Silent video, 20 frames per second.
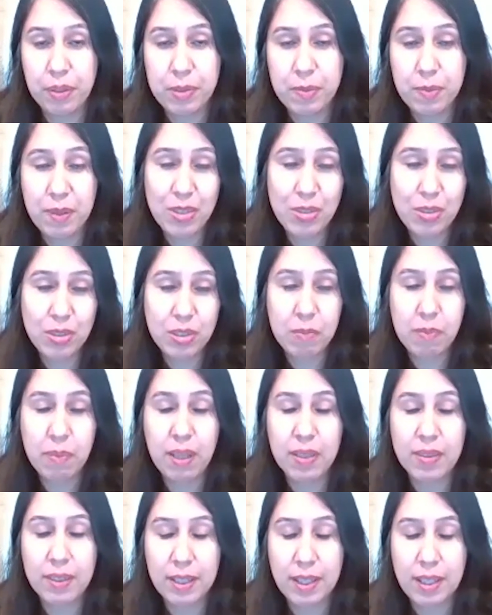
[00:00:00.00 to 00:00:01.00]
especially in
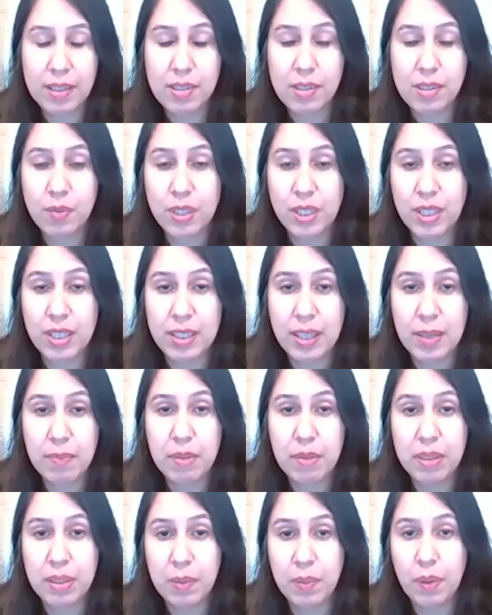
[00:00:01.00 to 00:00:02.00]
blood cancer with
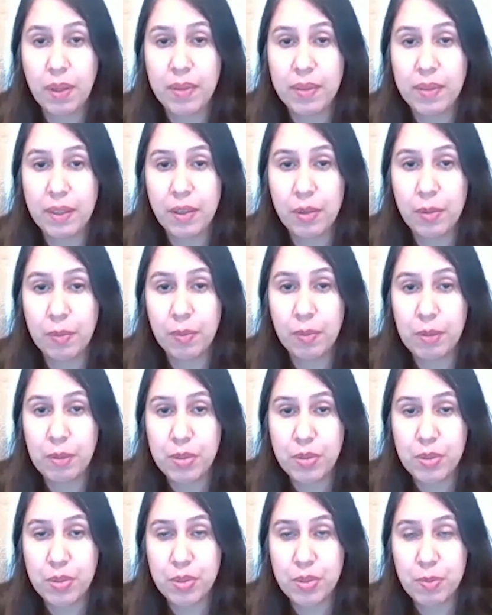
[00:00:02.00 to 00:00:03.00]
anti-PD-1 therapy,
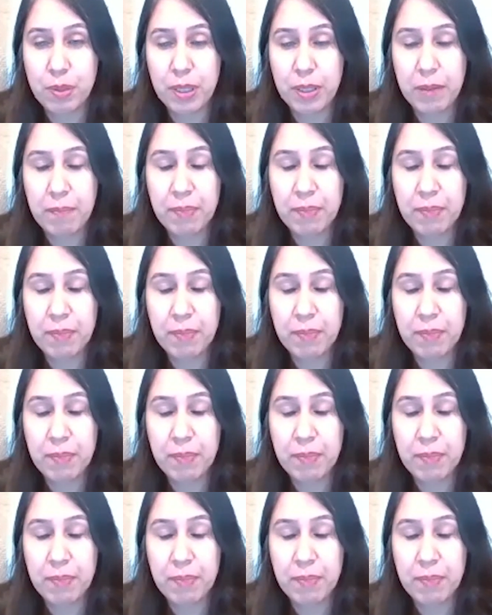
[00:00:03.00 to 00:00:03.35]
so to speak.